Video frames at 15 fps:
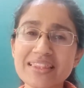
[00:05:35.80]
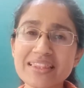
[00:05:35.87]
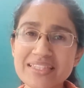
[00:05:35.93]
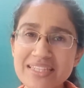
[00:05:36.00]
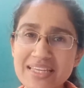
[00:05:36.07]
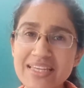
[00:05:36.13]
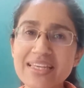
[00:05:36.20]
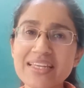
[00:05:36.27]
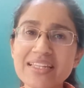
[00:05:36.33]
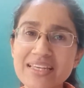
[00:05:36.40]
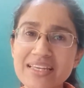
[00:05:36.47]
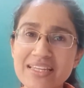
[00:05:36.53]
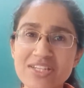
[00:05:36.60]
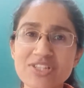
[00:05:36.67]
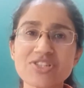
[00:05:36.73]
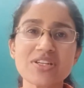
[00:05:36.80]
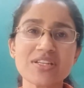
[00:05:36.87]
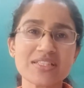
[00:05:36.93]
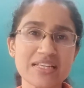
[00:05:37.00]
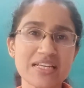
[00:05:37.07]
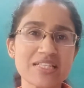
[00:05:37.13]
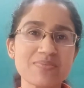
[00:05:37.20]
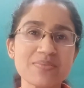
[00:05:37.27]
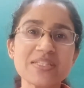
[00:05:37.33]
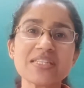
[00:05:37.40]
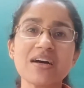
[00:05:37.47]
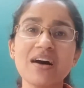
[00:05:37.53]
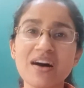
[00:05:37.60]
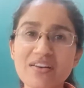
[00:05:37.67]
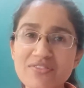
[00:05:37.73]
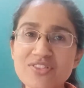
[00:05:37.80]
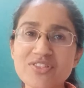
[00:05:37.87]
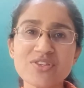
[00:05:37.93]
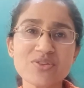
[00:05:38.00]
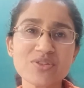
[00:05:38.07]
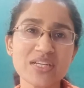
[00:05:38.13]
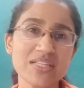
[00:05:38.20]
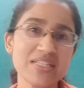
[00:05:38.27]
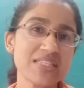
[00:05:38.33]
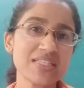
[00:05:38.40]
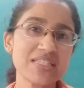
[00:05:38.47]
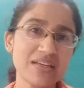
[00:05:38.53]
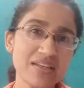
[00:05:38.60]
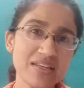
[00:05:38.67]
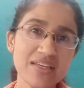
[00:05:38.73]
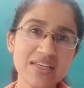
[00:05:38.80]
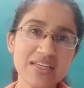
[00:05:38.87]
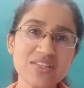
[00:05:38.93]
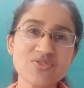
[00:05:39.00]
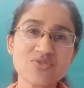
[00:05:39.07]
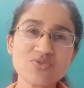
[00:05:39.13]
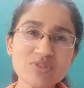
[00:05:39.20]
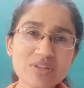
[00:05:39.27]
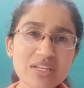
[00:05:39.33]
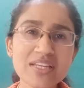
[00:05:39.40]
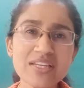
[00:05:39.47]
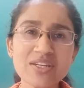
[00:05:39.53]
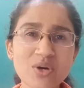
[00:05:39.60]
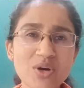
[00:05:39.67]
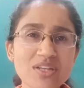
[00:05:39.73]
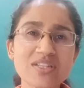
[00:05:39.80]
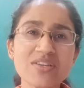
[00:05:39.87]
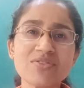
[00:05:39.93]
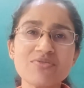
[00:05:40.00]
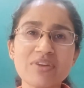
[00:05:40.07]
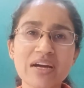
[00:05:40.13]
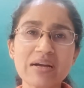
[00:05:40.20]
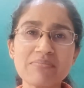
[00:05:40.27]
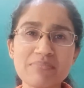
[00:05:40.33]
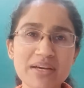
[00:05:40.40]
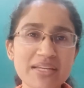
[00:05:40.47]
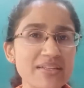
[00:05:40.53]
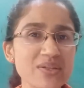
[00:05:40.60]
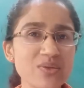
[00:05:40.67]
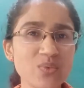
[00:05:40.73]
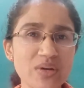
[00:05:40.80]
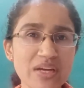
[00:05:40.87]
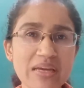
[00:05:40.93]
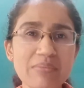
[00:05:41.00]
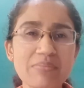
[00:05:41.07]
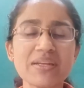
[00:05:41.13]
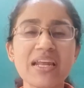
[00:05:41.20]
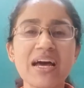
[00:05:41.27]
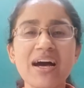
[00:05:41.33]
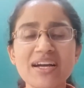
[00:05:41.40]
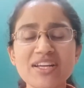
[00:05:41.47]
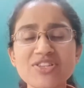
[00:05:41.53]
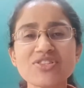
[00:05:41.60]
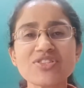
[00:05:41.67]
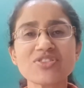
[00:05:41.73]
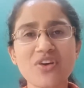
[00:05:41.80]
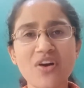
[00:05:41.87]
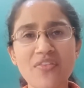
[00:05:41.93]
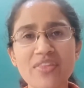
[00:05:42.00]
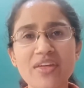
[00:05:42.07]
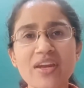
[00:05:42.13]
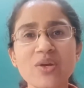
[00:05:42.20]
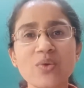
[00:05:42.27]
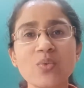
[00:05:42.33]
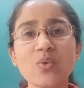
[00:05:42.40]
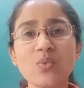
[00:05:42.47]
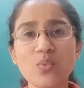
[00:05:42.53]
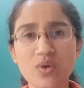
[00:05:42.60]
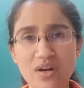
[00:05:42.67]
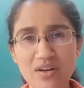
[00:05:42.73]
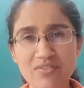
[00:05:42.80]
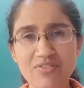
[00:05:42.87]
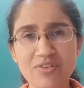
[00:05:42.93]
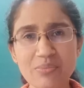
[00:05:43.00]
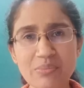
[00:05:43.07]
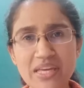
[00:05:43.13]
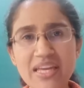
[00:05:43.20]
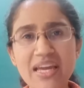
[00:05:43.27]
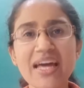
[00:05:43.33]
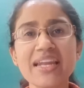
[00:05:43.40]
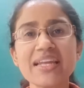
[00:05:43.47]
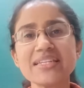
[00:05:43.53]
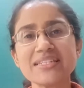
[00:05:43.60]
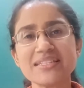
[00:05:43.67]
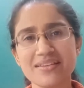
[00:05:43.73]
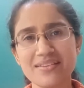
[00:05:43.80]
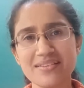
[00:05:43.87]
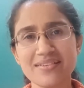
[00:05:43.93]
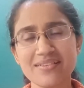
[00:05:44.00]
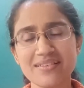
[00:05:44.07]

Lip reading: Taking the initial assessment after you're done studying is really not a recommended way, but I just thought that it would work for me, and it did.